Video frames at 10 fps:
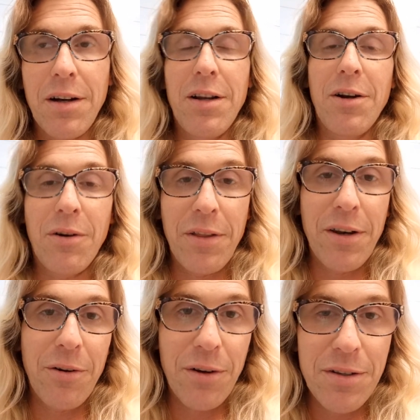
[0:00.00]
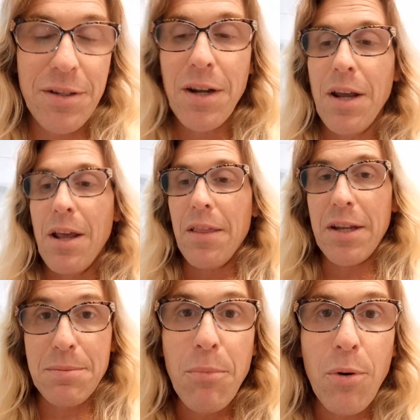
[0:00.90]
all that noise,
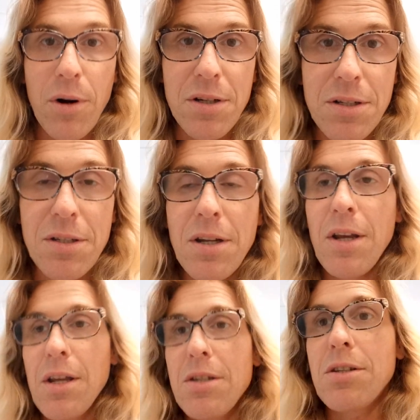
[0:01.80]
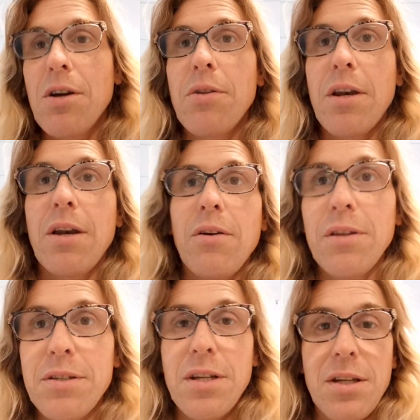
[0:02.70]
that's Morse. So then it only
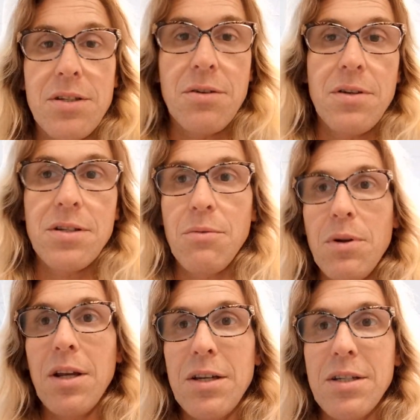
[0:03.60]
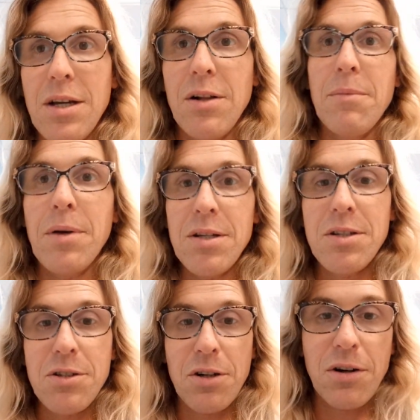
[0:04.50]
stands to reason we can tell a
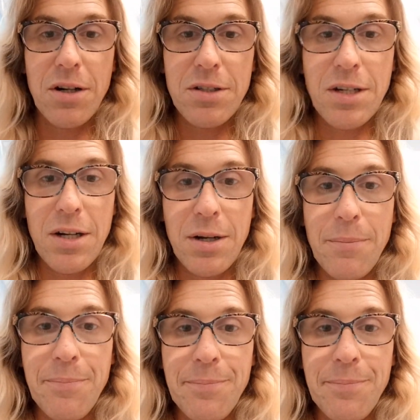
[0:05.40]
message across time.